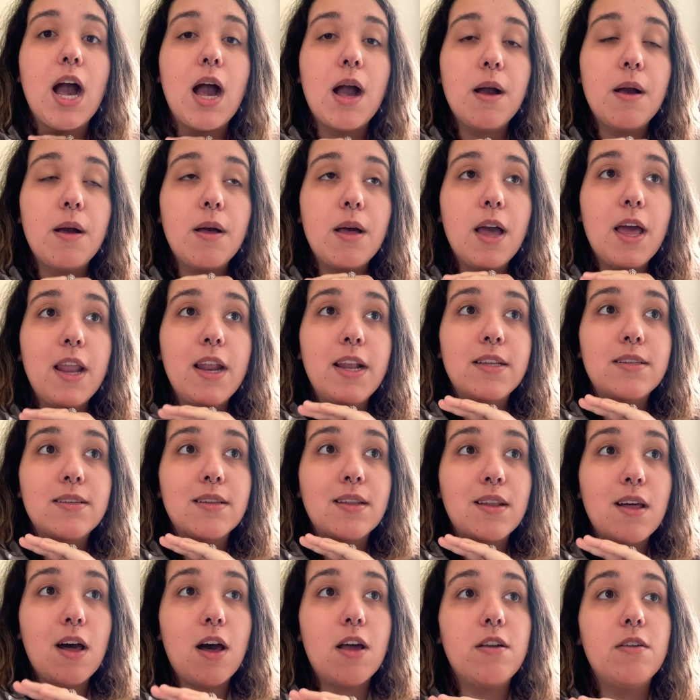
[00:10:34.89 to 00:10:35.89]
And it's a
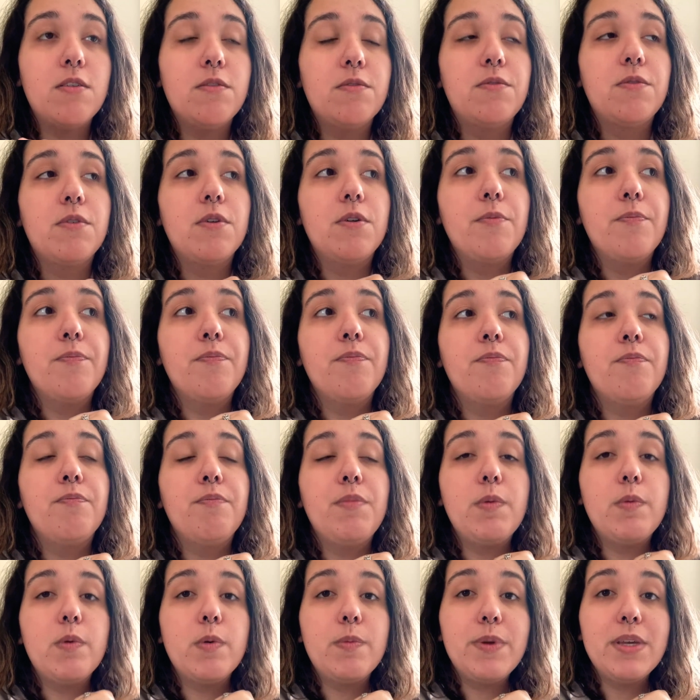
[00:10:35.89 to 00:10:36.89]
lot of
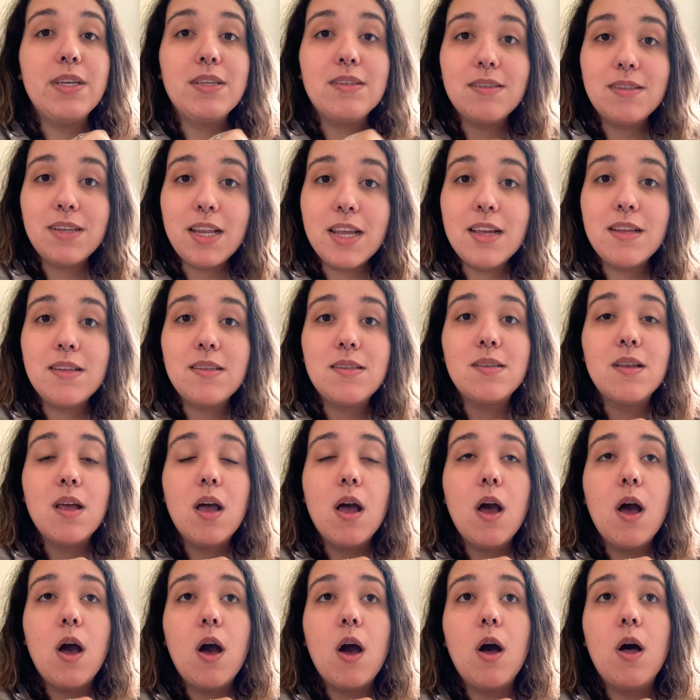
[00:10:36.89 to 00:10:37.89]
people being snakes,
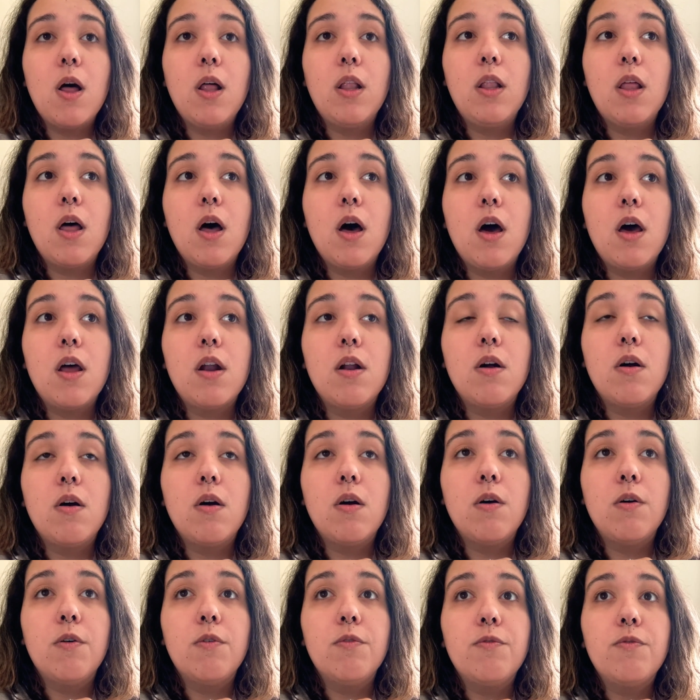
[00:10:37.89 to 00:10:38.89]
a lot
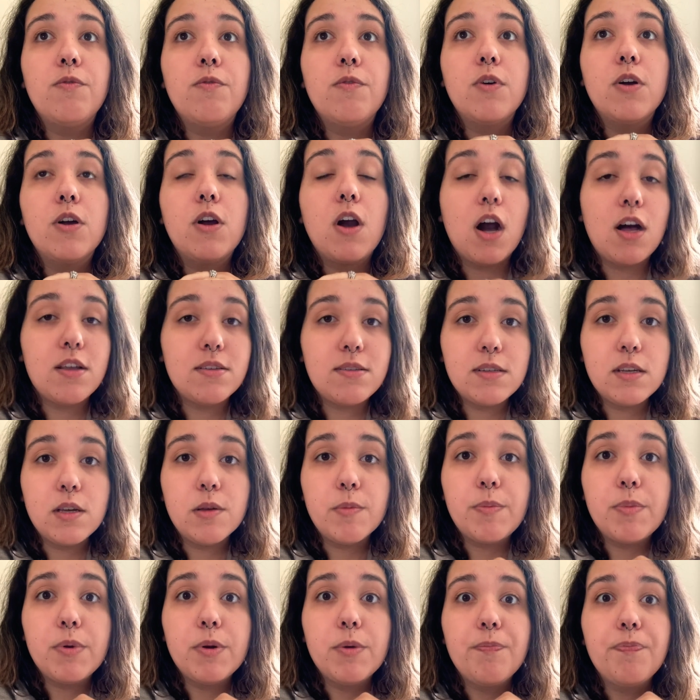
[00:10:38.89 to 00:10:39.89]
of gossip,